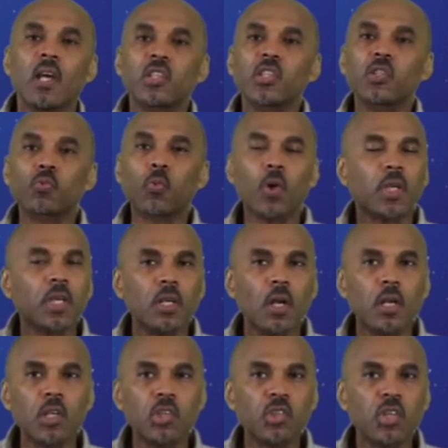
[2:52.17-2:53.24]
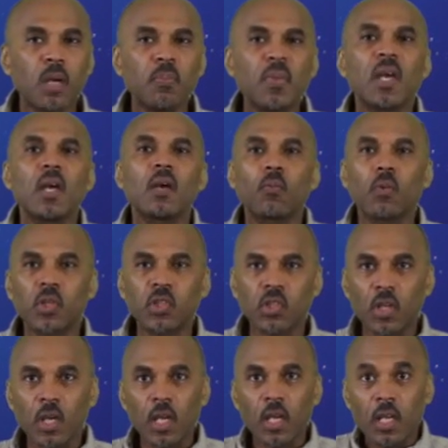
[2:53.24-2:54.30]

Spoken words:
She's working on a ship, which